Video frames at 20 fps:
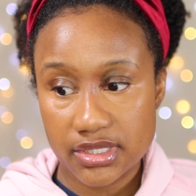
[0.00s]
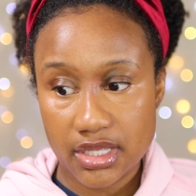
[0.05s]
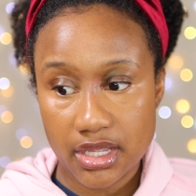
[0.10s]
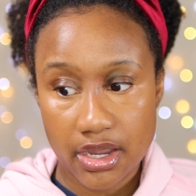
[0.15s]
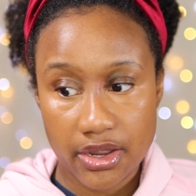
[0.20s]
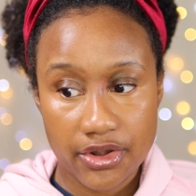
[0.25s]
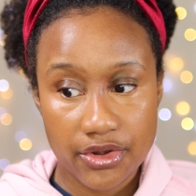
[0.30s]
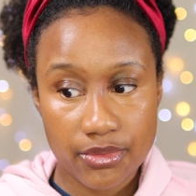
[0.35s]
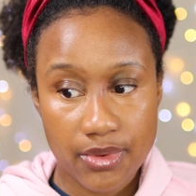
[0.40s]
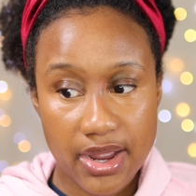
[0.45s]
The
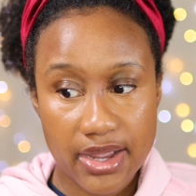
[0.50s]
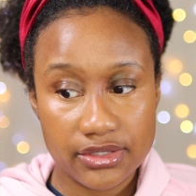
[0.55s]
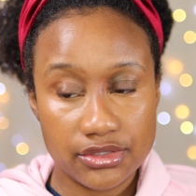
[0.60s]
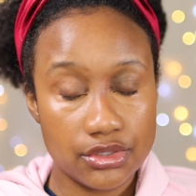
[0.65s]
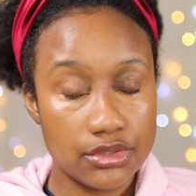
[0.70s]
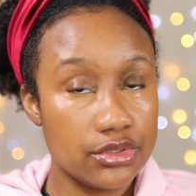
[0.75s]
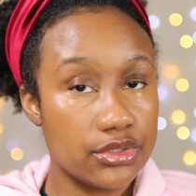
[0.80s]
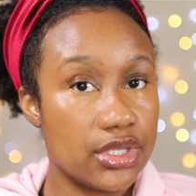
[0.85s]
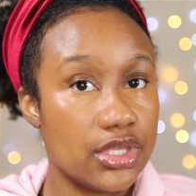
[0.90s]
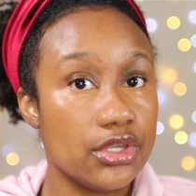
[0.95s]
under eyes
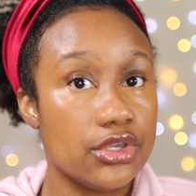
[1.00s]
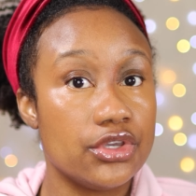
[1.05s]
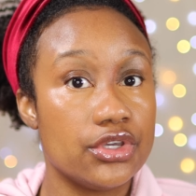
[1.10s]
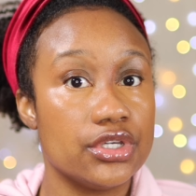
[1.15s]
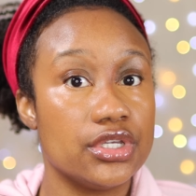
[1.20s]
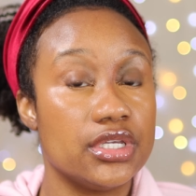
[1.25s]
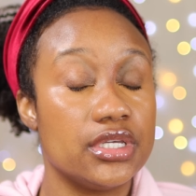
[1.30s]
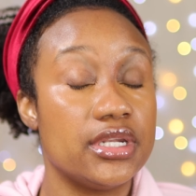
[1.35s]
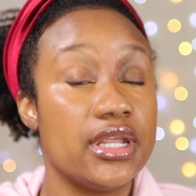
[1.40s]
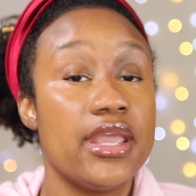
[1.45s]
are looking
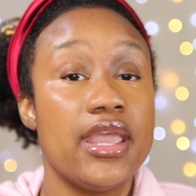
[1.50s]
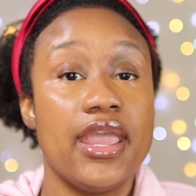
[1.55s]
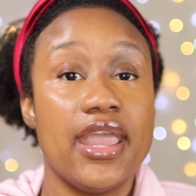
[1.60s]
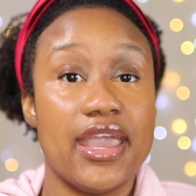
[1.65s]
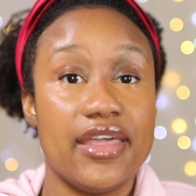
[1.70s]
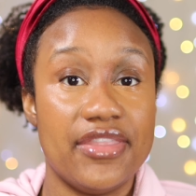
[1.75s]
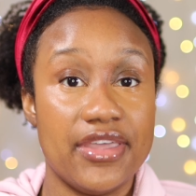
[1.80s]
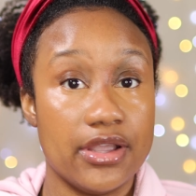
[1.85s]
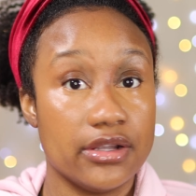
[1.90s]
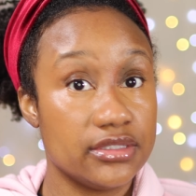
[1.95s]
good
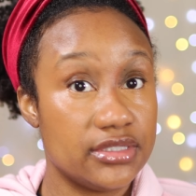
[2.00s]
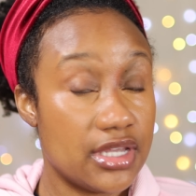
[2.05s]
and they are